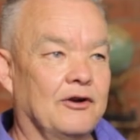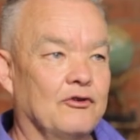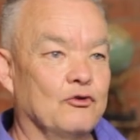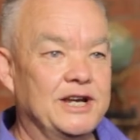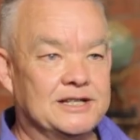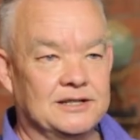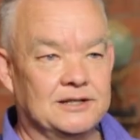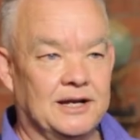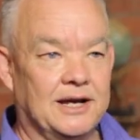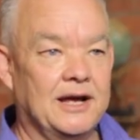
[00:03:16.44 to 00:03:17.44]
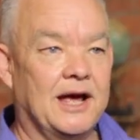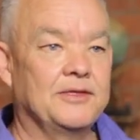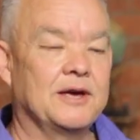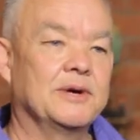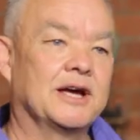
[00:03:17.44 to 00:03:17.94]
recently
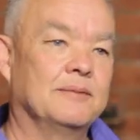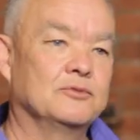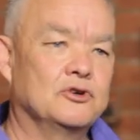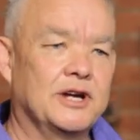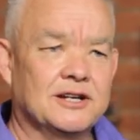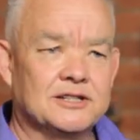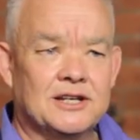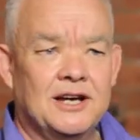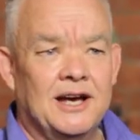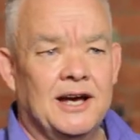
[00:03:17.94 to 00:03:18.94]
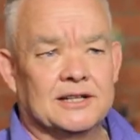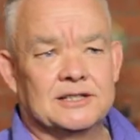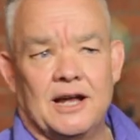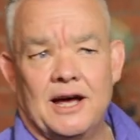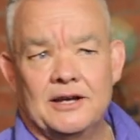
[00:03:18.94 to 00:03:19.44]
and they become triggers.
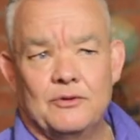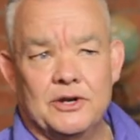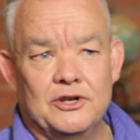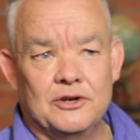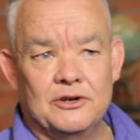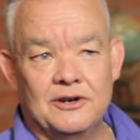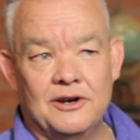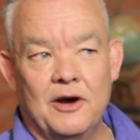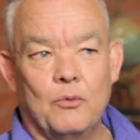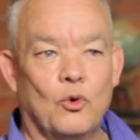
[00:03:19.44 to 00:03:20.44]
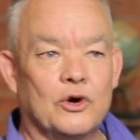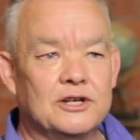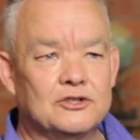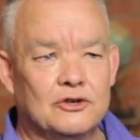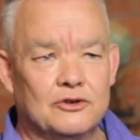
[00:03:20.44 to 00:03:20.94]
It's like when you walk
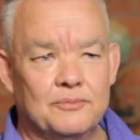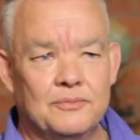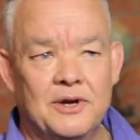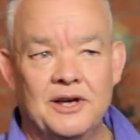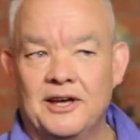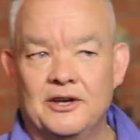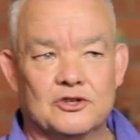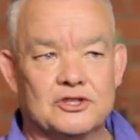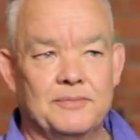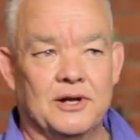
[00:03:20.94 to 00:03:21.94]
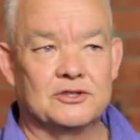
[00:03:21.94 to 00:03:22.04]
into a room, you smell